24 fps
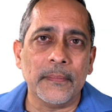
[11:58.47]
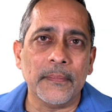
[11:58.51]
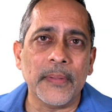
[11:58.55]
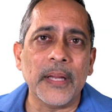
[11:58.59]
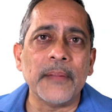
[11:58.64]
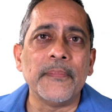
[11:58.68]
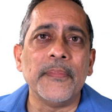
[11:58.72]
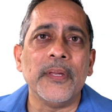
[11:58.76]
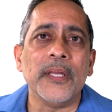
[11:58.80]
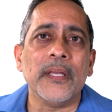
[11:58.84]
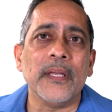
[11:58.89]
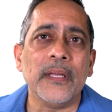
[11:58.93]

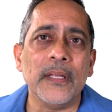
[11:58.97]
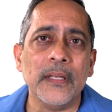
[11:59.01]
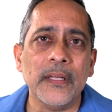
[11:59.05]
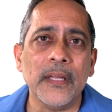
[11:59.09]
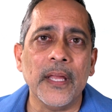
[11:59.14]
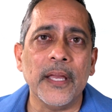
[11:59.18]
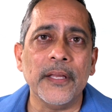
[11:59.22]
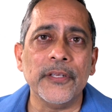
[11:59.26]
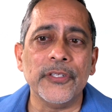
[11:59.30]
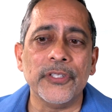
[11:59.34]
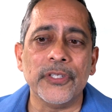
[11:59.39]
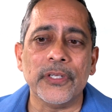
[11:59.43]
by being in
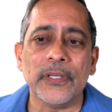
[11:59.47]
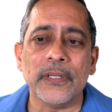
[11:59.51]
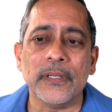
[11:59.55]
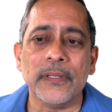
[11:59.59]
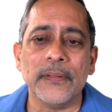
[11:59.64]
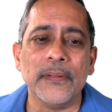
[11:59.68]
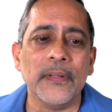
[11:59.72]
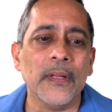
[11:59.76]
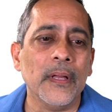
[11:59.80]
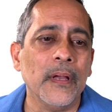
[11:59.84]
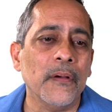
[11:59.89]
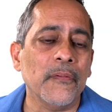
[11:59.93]

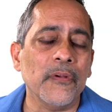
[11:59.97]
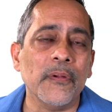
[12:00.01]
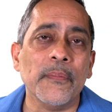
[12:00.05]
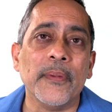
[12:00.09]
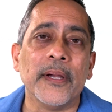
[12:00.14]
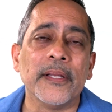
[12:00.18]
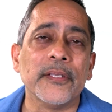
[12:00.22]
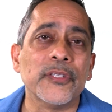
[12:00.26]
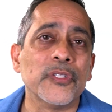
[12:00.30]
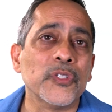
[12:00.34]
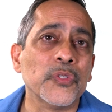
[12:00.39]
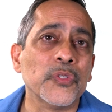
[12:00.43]
nature. We might